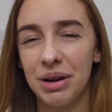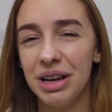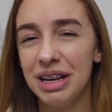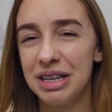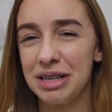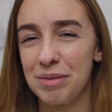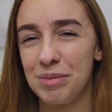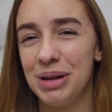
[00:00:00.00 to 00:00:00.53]
gonna
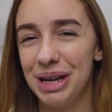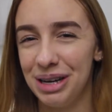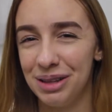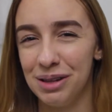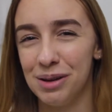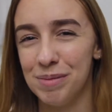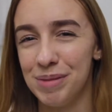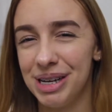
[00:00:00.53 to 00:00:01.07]
explain a
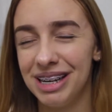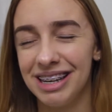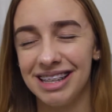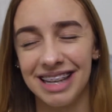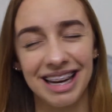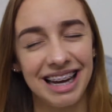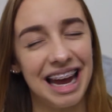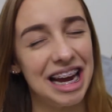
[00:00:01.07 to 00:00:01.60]
little bit because
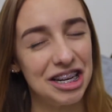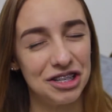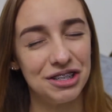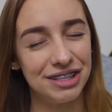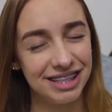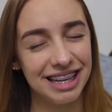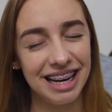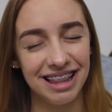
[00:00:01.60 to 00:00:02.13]
I can't
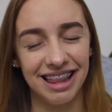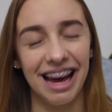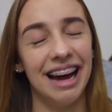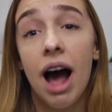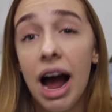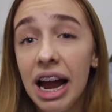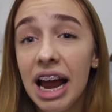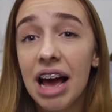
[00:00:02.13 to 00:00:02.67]
just say that.
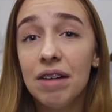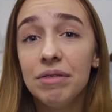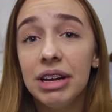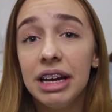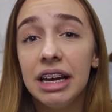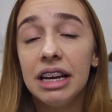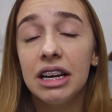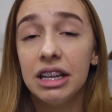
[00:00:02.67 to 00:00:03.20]
I have
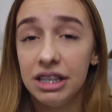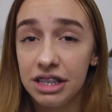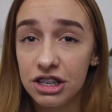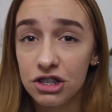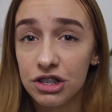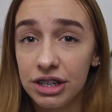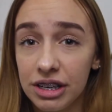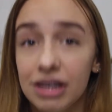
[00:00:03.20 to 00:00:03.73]
a
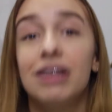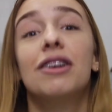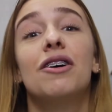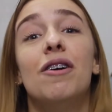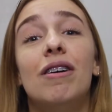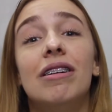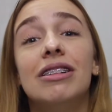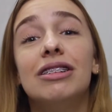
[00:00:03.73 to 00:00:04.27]
condition
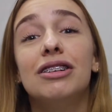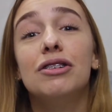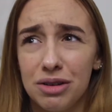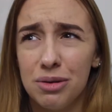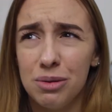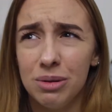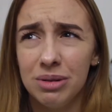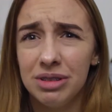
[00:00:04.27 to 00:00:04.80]
called
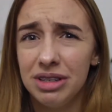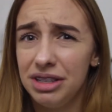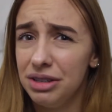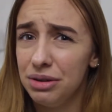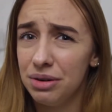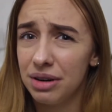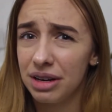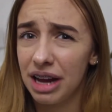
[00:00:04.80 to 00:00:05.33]
cold
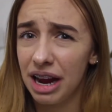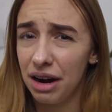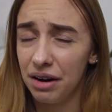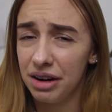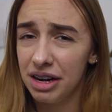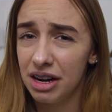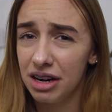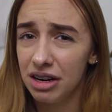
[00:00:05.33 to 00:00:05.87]

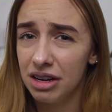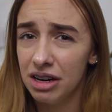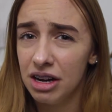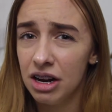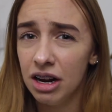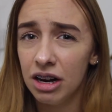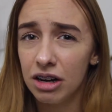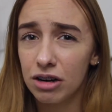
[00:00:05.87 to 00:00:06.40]
urticaria
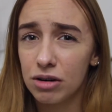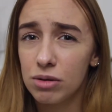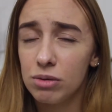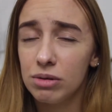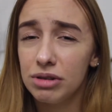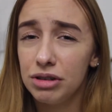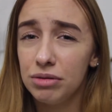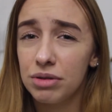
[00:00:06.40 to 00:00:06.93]
or
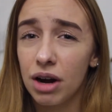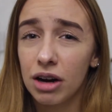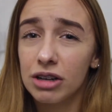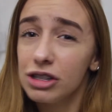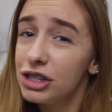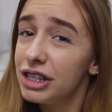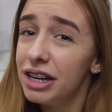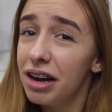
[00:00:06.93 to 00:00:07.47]
cold
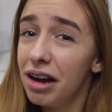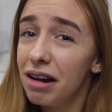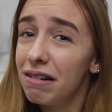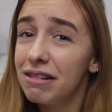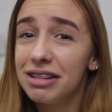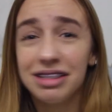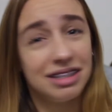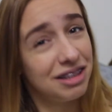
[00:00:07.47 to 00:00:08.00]
eucarchia
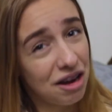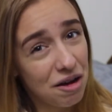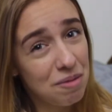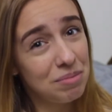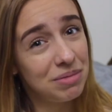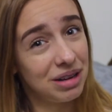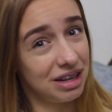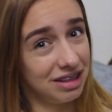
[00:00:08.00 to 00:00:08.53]
or
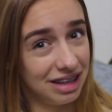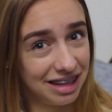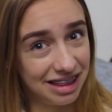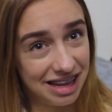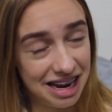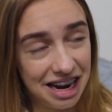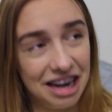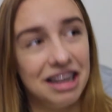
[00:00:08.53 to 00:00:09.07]
something like
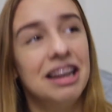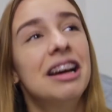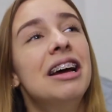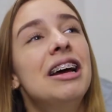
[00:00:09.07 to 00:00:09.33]
that.